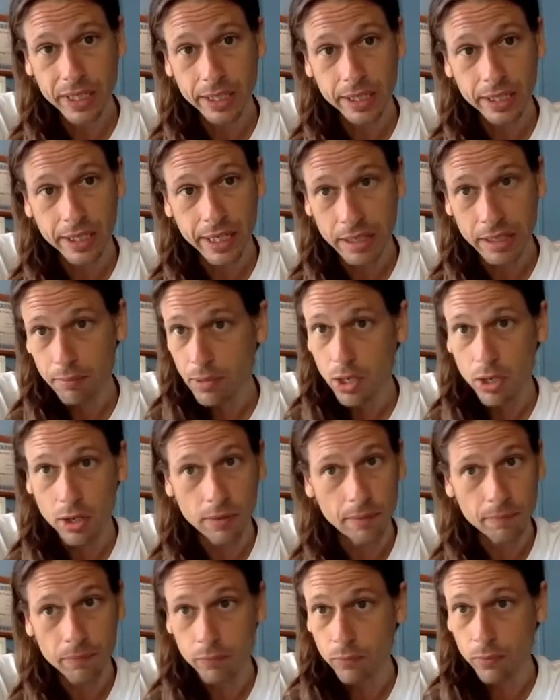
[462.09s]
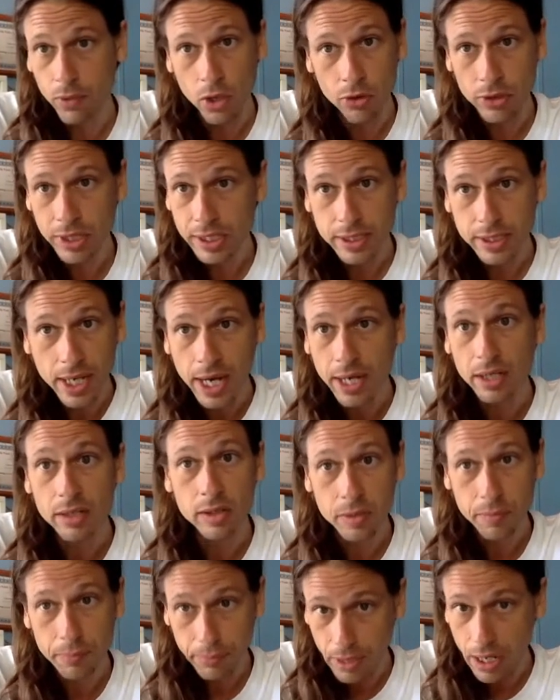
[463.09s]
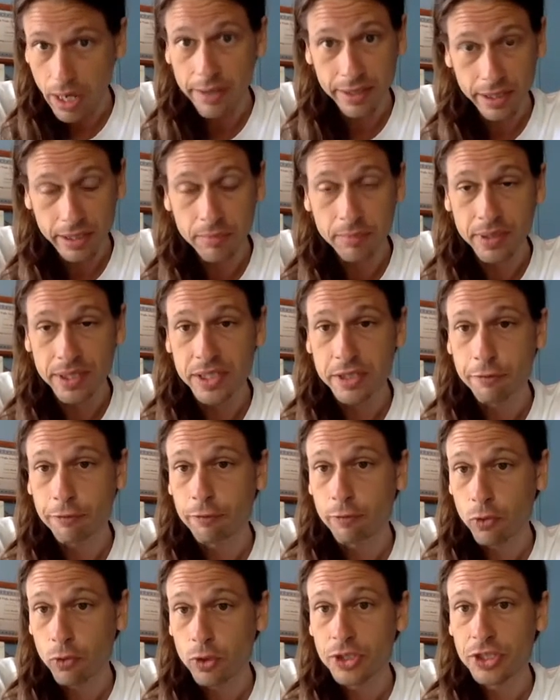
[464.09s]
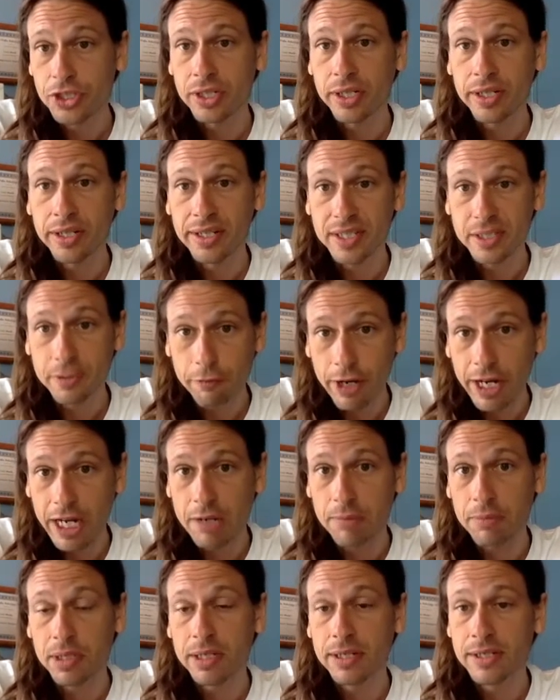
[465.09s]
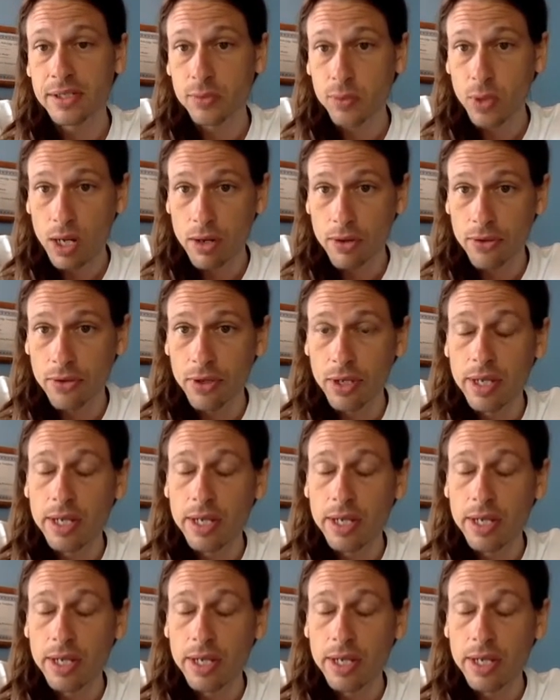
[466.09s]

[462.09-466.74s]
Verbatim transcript: Him owning tigers brought him his fortune and his fame and his wealth